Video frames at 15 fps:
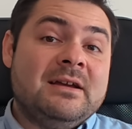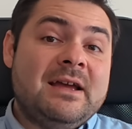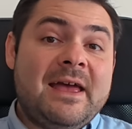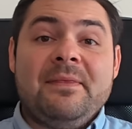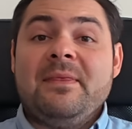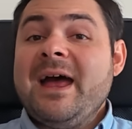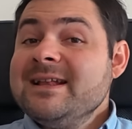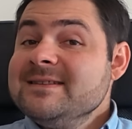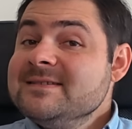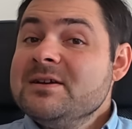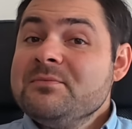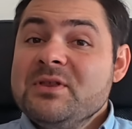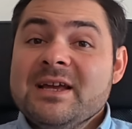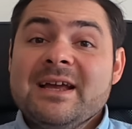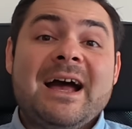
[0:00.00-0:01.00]
And that's
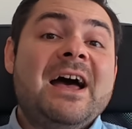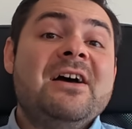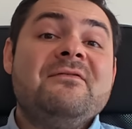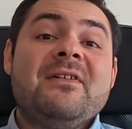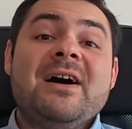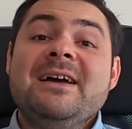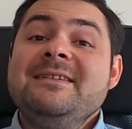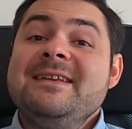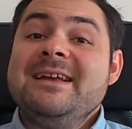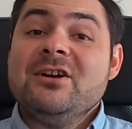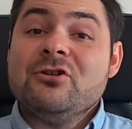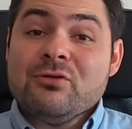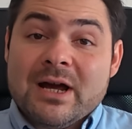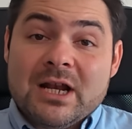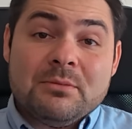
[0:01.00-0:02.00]
something I find
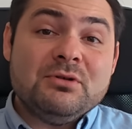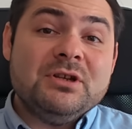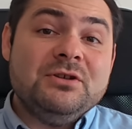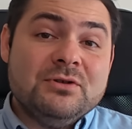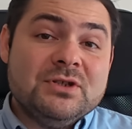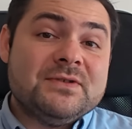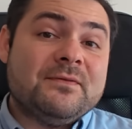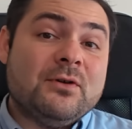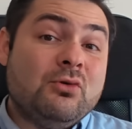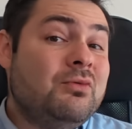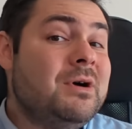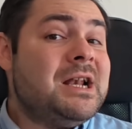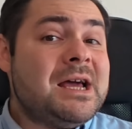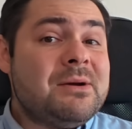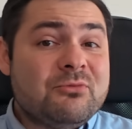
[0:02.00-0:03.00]
incredibly useful
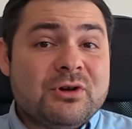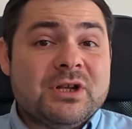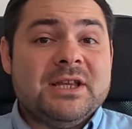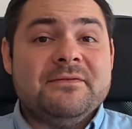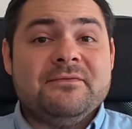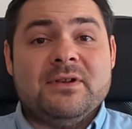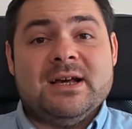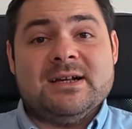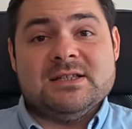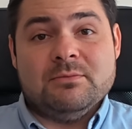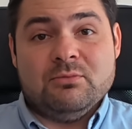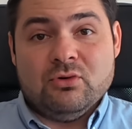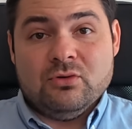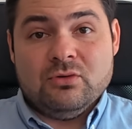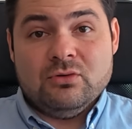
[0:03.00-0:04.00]
when I'm really
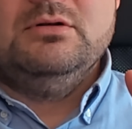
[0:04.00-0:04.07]
flexible.